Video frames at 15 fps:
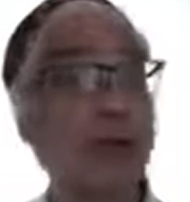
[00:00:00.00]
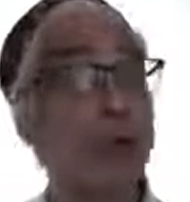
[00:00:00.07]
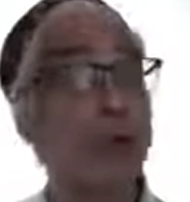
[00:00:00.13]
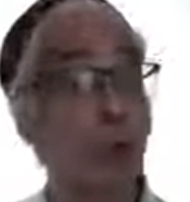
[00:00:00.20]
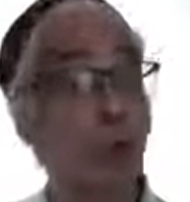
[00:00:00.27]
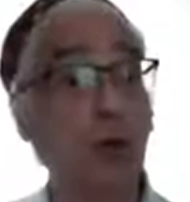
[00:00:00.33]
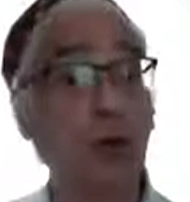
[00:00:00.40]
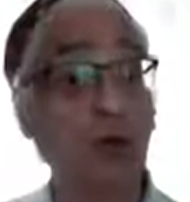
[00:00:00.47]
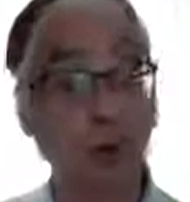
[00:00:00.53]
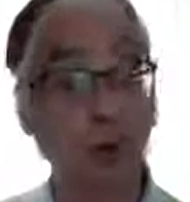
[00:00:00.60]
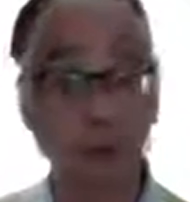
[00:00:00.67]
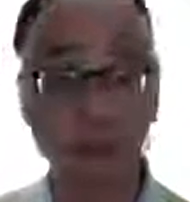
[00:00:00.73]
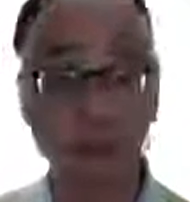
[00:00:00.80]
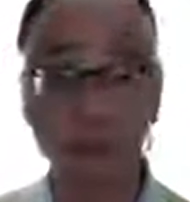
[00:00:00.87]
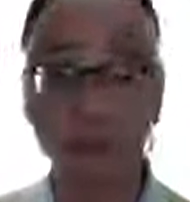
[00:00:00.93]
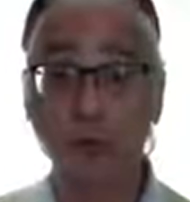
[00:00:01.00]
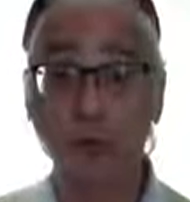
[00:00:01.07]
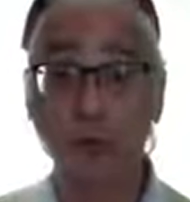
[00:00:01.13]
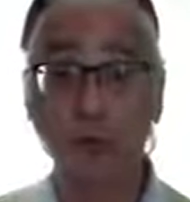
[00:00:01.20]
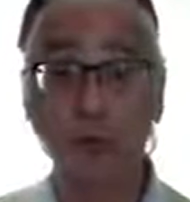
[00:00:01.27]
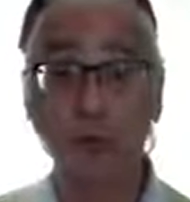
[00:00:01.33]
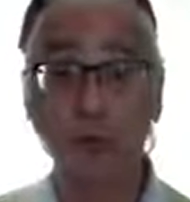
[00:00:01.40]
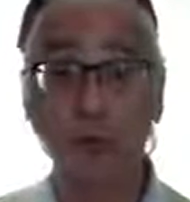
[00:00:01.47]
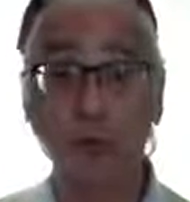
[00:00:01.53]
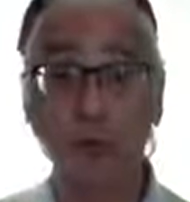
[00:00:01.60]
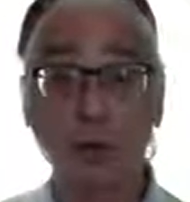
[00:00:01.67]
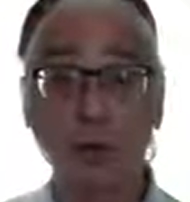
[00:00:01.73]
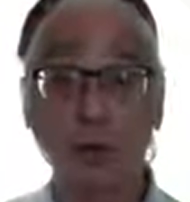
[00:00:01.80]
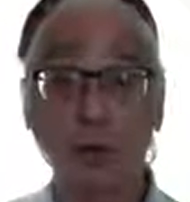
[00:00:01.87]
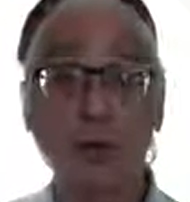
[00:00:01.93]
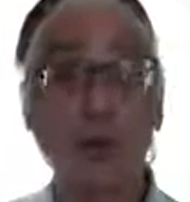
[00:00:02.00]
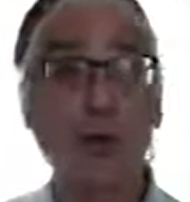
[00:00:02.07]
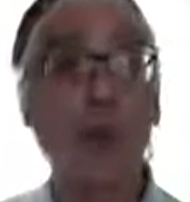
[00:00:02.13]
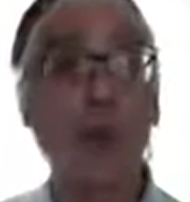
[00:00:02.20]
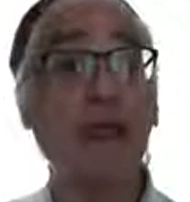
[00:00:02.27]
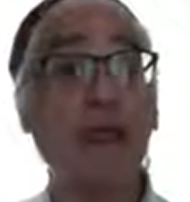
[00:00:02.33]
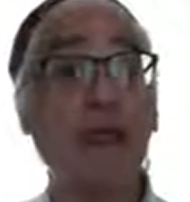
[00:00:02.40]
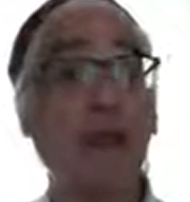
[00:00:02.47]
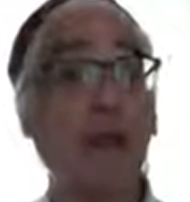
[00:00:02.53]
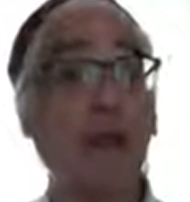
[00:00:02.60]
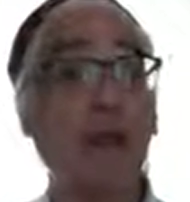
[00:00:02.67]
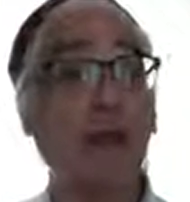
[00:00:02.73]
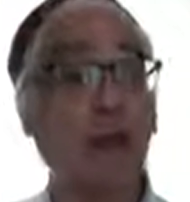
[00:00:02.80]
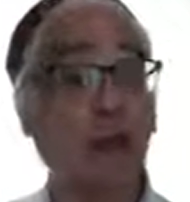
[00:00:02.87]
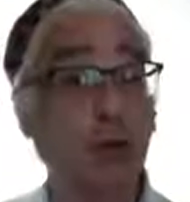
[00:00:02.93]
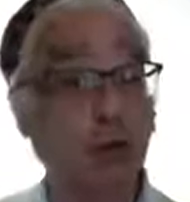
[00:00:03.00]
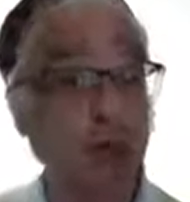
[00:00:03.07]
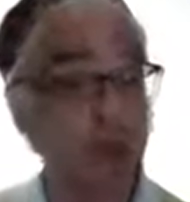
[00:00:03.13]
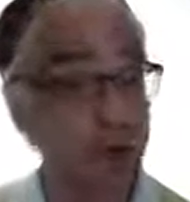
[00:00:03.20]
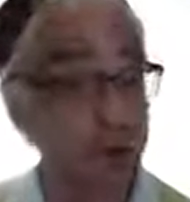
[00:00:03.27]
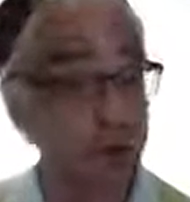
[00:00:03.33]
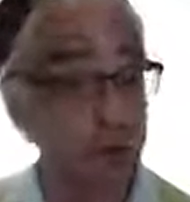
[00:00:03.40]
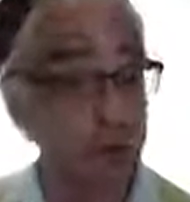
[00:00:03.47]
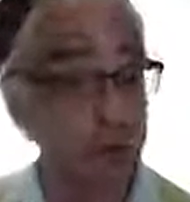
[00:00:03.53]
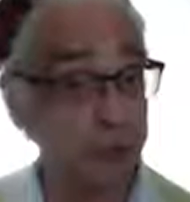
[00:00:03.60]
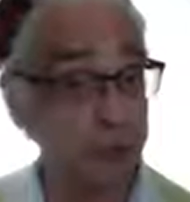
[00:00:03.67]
whole foods. So we have grasses